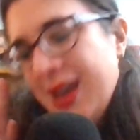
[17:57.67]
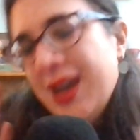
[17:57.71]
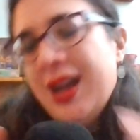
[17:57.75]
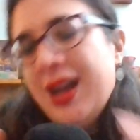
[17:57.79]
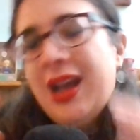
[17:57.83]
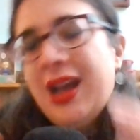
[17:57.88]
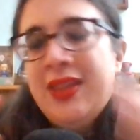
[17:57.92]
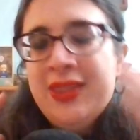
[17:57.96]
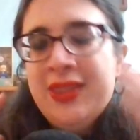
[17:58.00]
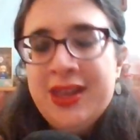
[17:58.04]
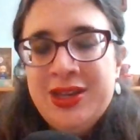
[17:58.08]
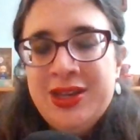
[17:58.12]

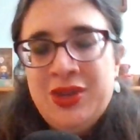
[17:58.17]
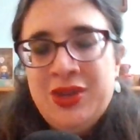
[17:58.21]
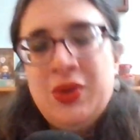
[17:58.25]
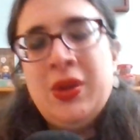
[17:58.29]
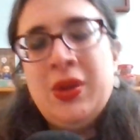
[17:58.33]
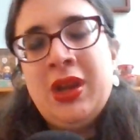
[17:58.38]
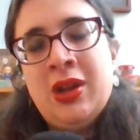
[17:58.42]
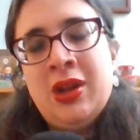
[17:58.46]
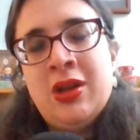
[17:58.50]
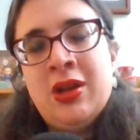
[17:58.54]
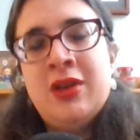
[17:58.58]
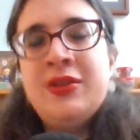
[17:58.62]
and then you
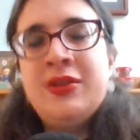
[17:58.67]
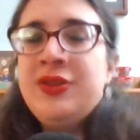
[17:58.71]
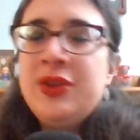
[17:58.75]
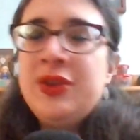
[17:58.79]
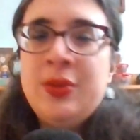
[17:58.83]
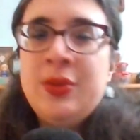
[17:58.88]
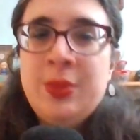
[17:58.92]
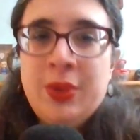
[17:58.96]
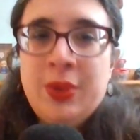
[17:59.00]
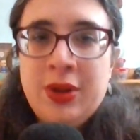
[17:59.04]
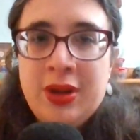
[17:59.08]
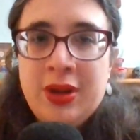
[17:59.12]
can also
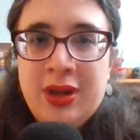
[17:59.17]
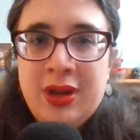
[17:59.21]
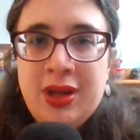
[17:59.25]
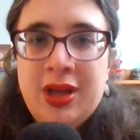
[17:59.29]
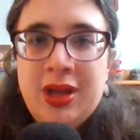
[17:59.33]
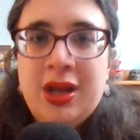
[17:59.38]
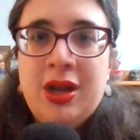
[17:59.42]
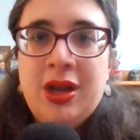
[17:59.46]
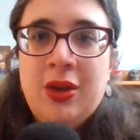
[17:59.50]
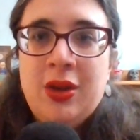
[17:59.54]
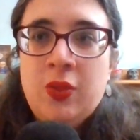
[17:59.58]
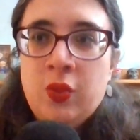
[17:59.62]
put
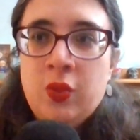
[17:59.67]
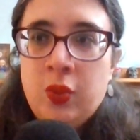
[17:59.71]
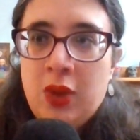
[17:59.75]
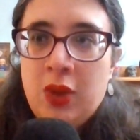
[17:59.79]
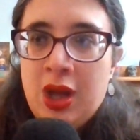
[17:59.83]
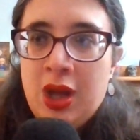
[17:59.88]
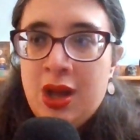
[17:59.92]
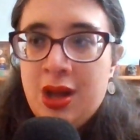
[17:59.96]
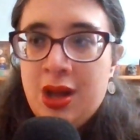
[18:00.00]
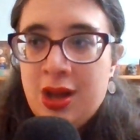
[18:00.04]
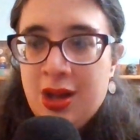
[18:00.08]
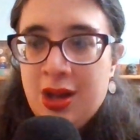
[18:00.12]

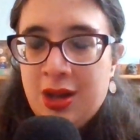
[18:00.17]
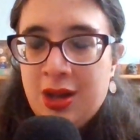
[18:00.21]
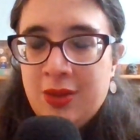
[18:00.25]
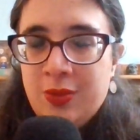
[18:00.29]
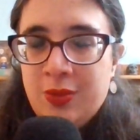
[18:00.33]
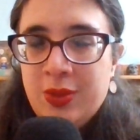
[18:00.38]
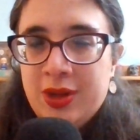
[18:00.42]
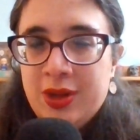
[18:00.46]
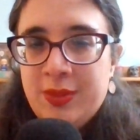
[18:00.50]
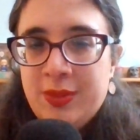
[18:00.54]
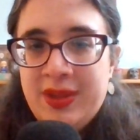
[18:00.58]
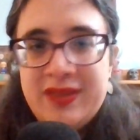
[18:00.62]
uh
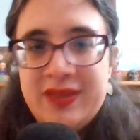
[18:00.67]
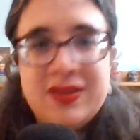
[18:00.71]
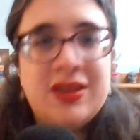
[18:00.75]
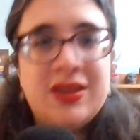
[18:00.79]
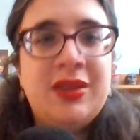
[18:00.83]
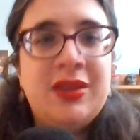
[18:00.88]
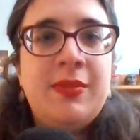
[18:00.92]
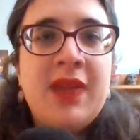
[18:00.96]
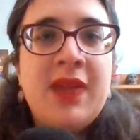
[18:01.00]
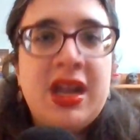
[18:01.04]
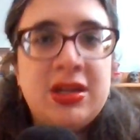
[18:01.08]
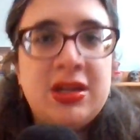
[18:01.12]
what are basically
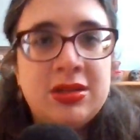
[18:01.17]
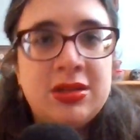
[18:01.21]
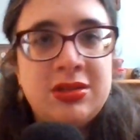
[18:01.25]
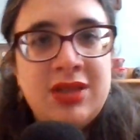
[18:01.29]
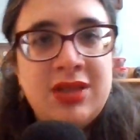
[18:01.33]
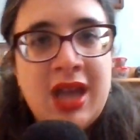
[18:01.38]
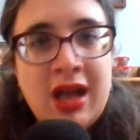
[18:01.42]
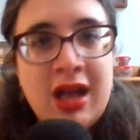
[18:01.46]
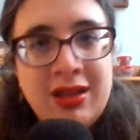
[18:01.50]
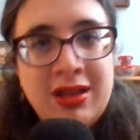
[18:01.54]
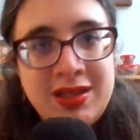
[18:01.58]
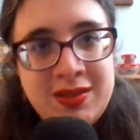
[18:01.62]
magical
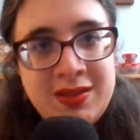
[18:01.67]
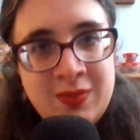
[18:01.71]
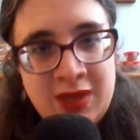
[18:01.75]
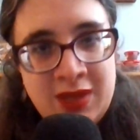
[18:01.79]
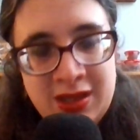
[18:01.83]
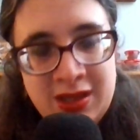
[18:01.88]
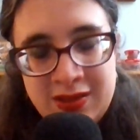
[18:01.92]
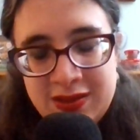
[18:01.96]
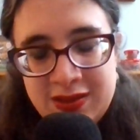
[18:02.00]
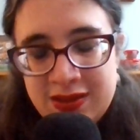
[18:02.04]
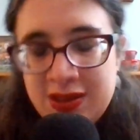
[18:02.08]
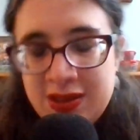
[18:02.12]

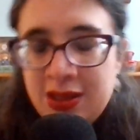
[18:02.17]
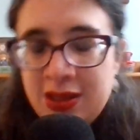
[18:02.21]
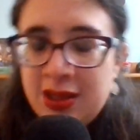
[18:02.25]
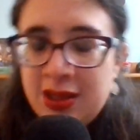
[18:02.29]
talismans